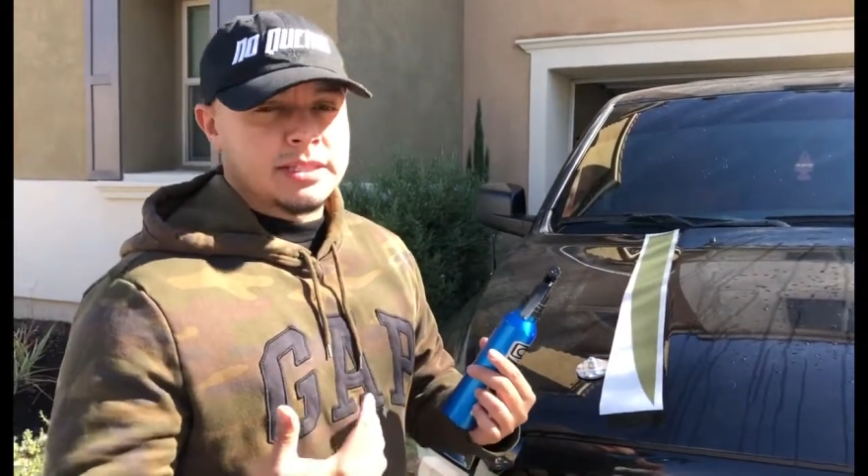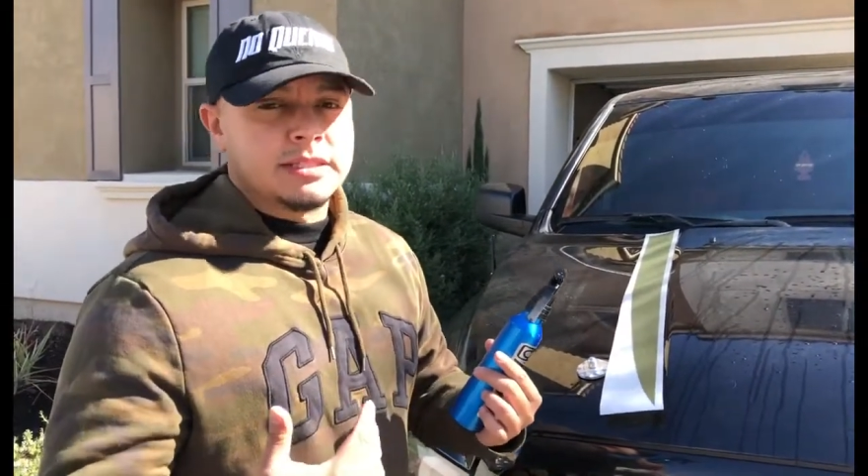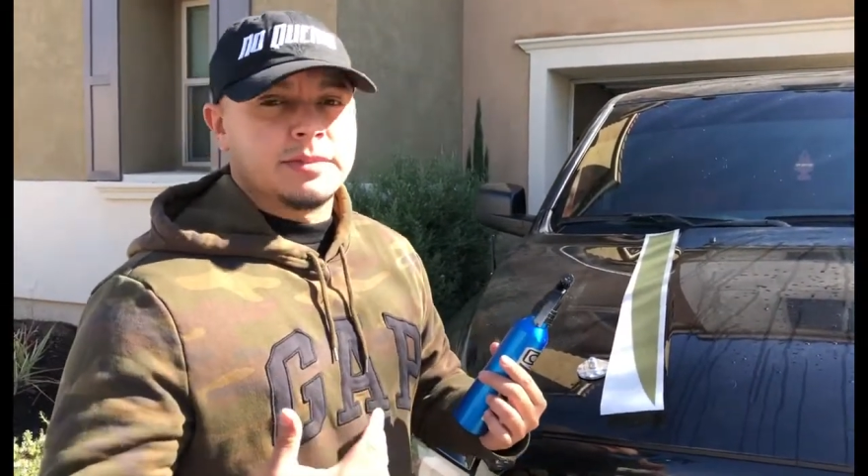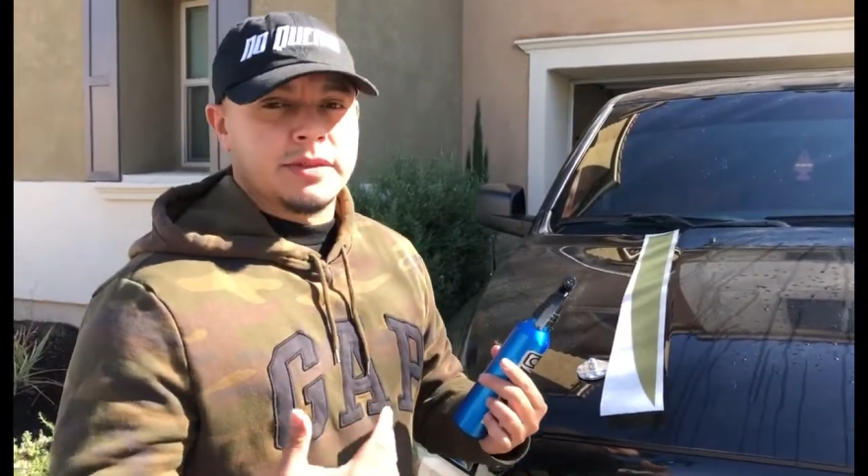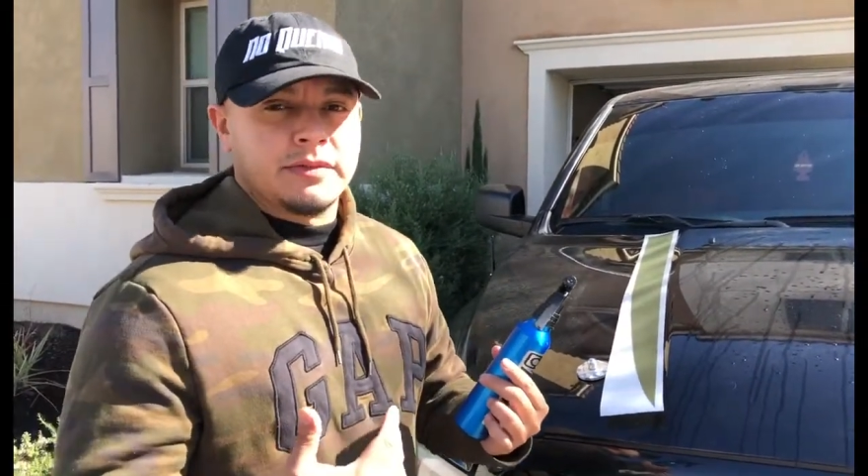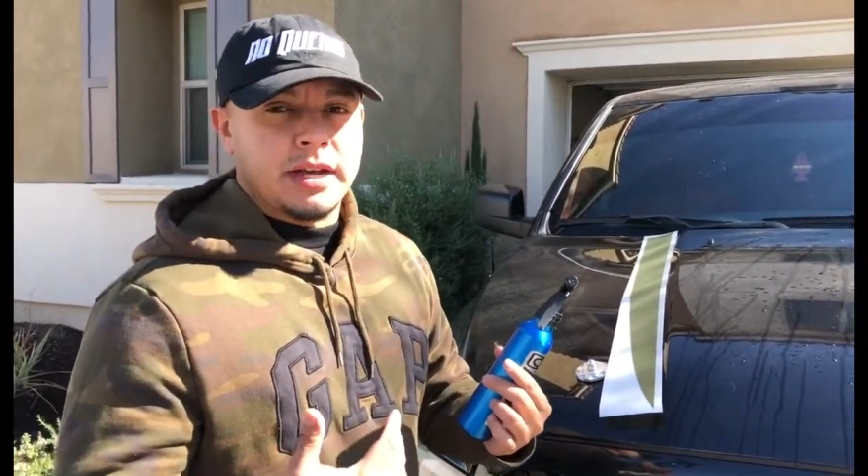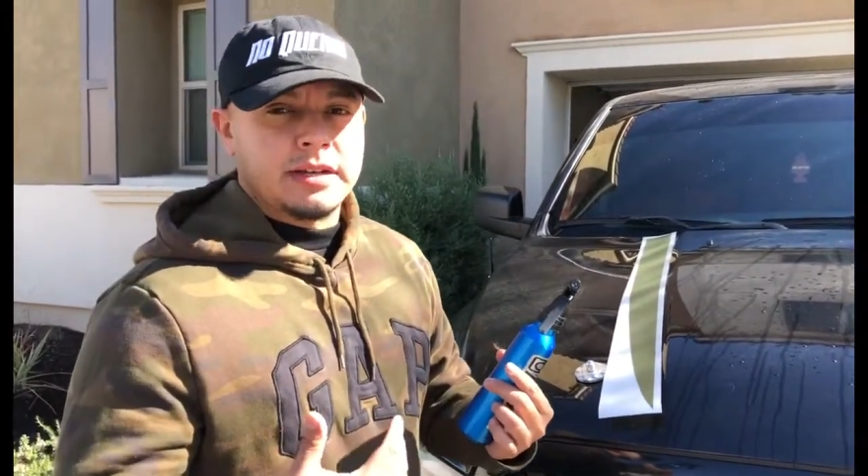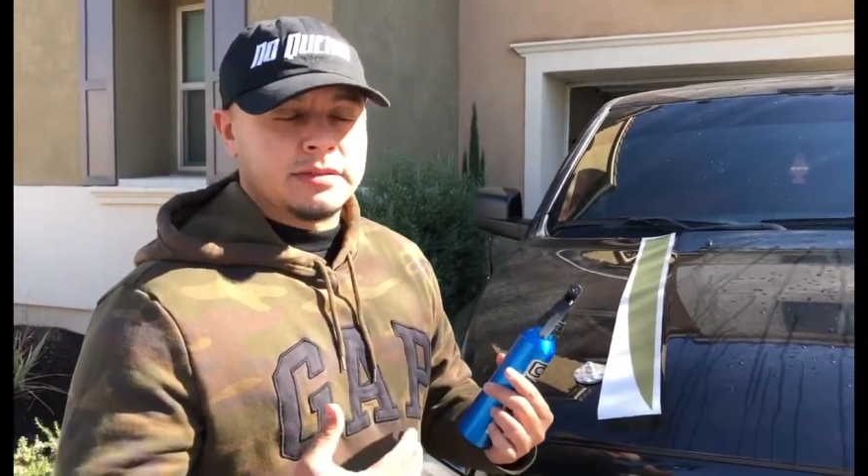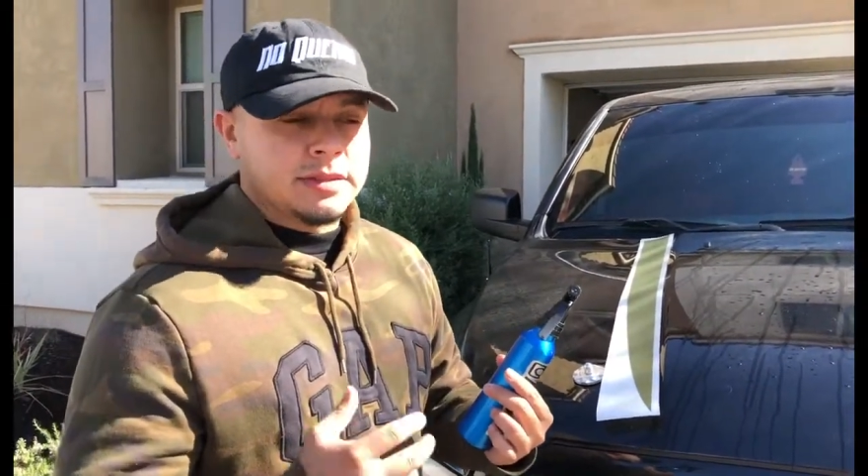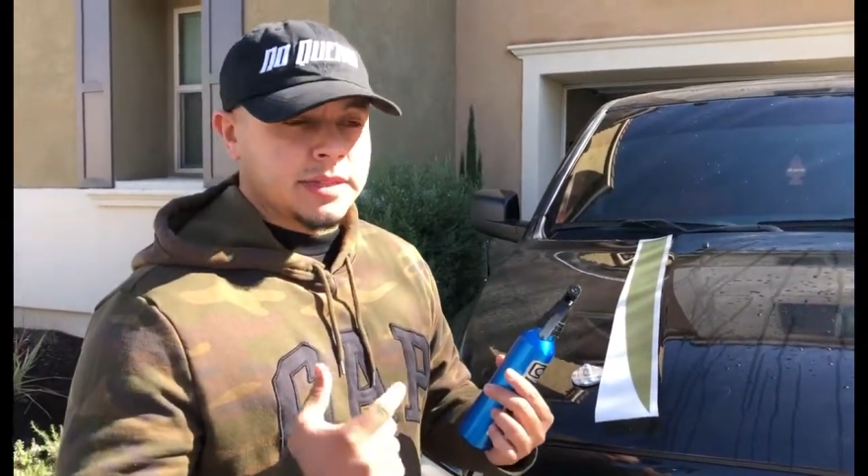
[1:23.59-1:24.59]
some of the vinyl,
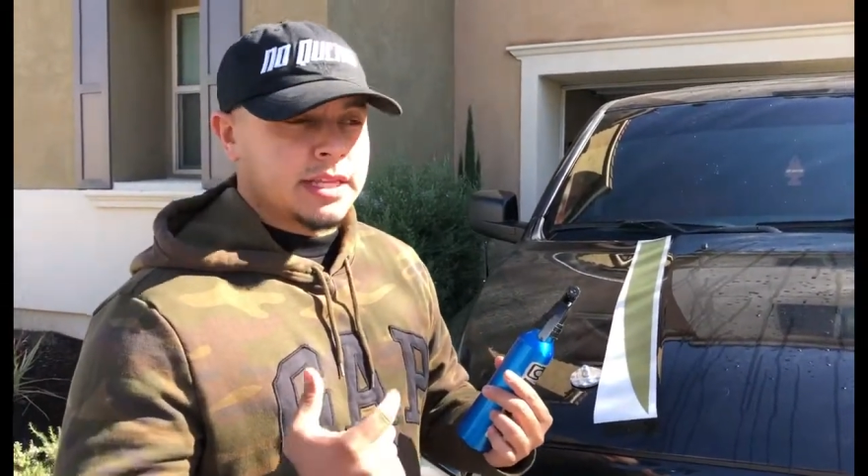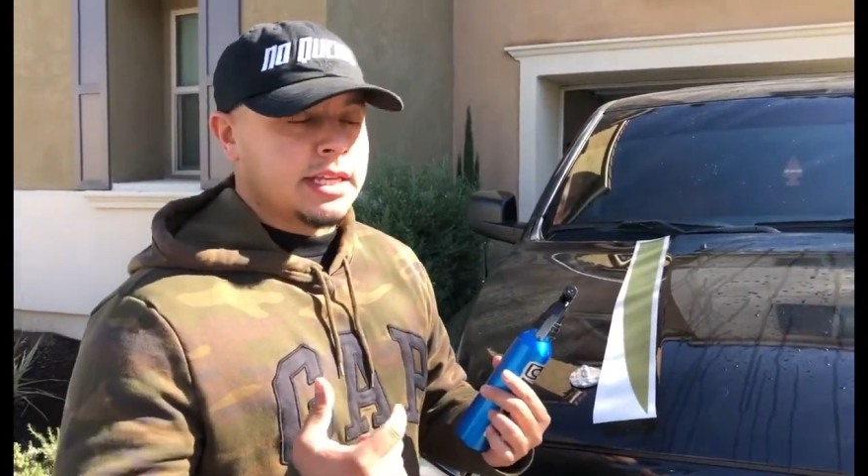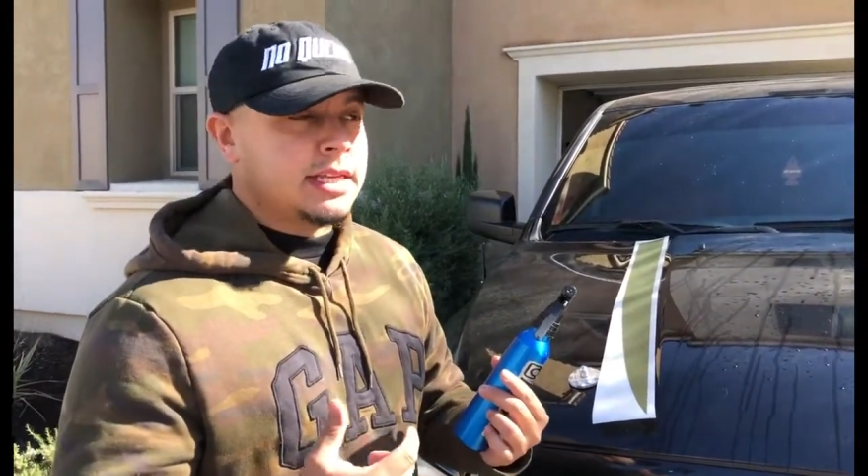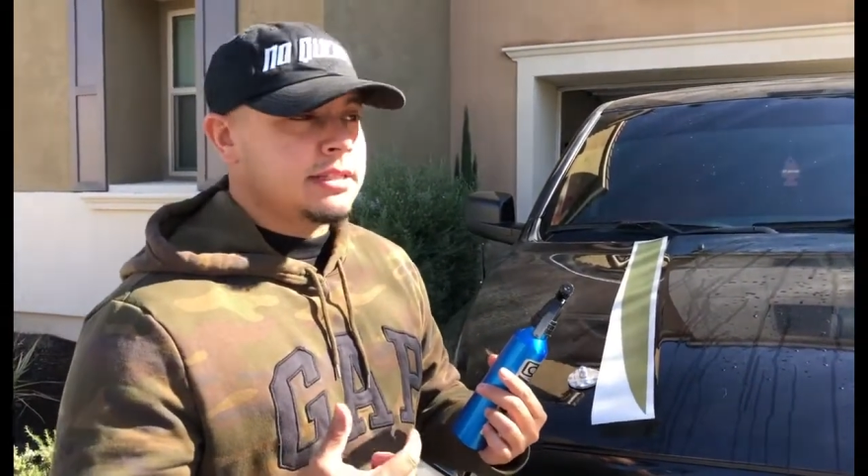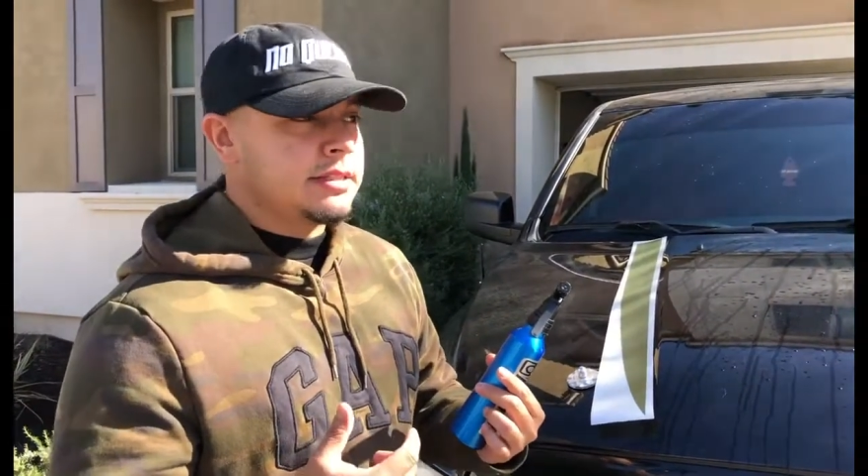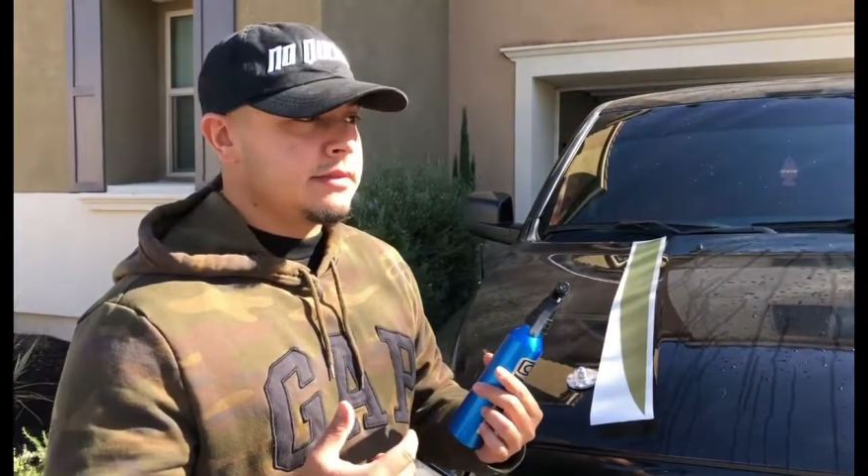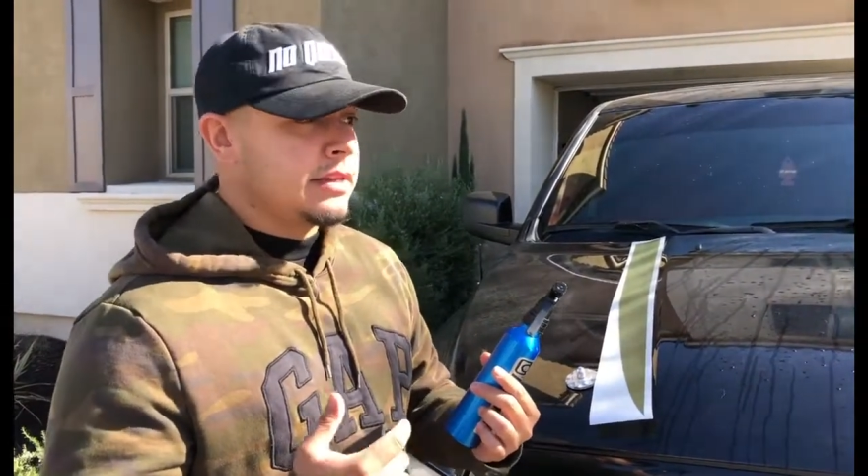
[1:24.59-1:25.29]
some of the adhesive.